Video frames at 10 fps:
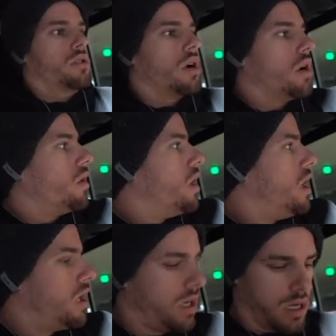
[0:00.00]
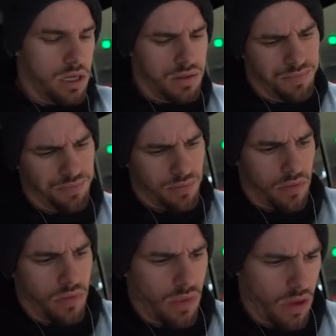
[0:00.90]
So
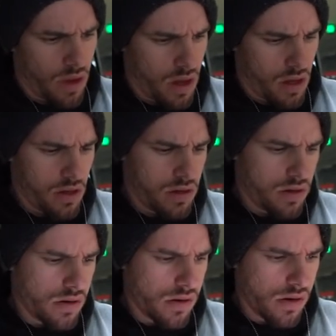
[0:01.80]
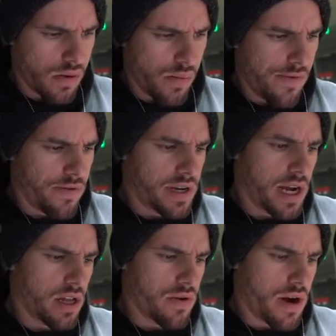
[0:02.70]
I'm waiting for
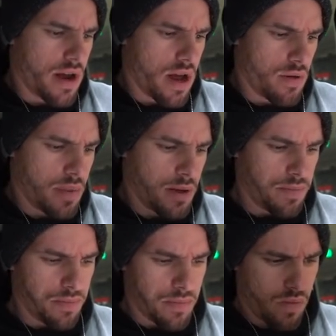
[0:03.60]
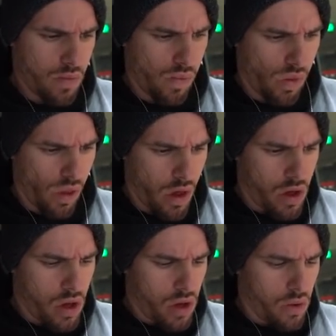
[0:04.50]
Taylor right now, but
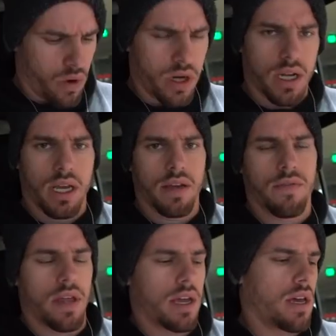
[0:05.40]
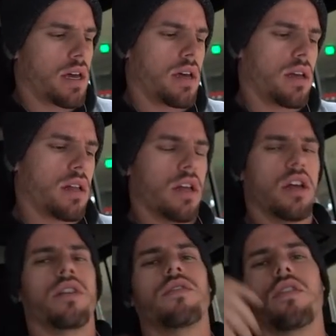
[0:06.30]
wanted to give like a
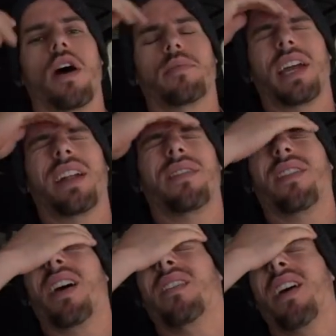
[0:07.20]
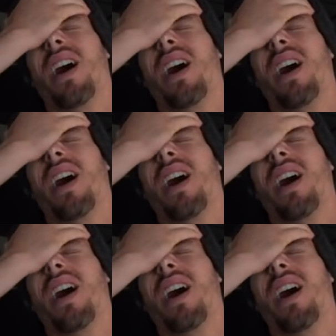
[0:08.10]
full update of, of